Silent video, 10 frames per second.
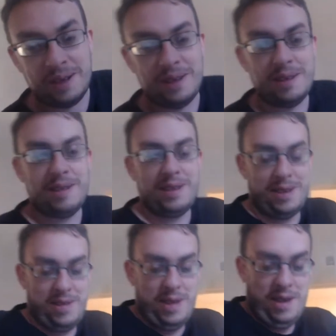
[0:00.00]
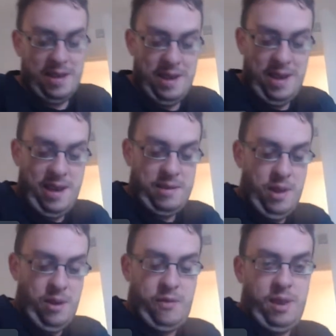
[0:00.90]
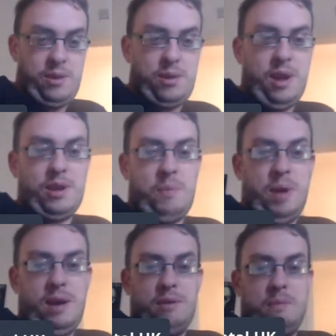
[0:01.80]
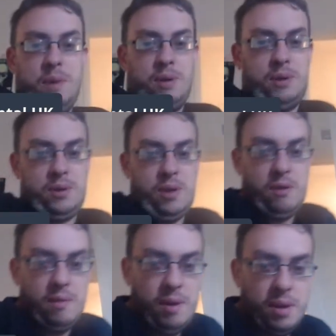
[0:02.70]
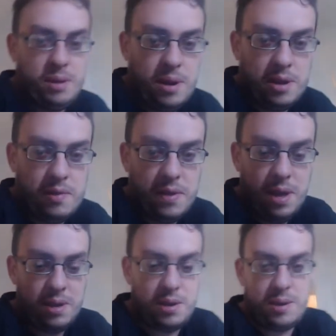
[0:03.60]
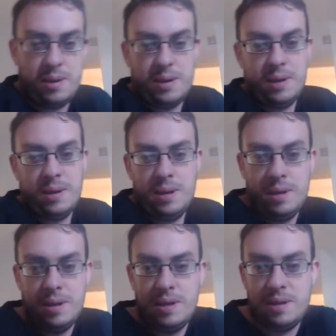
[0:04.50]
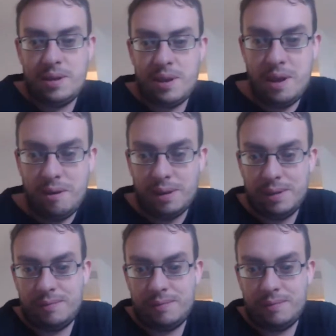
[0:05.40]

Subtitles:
Nothing has stressed me out as much as doing the research for this. So,